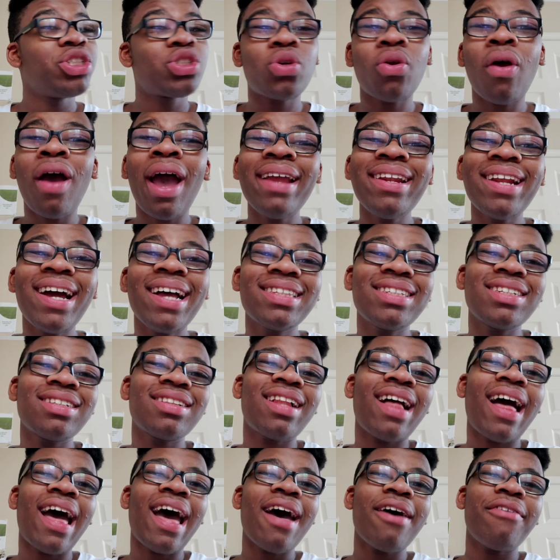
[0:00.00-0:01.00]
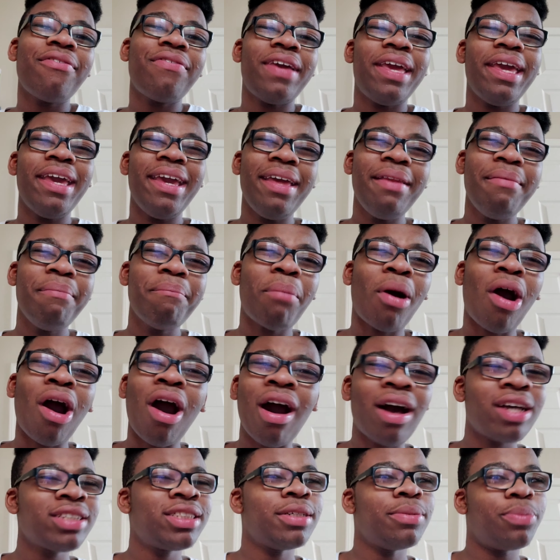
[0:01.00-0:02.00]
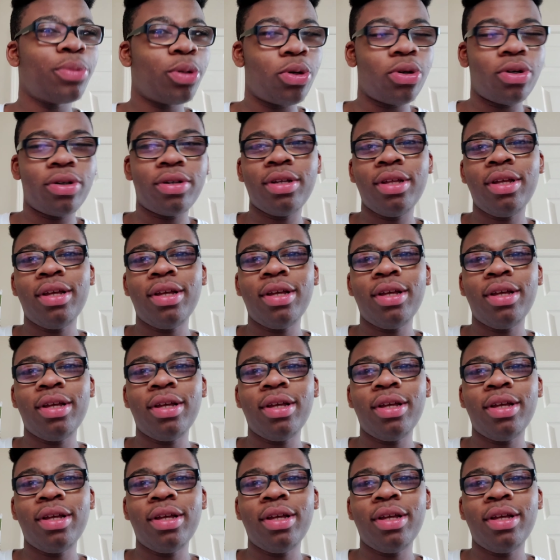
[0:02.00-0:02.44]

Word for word: Try not to laugh. Impossible.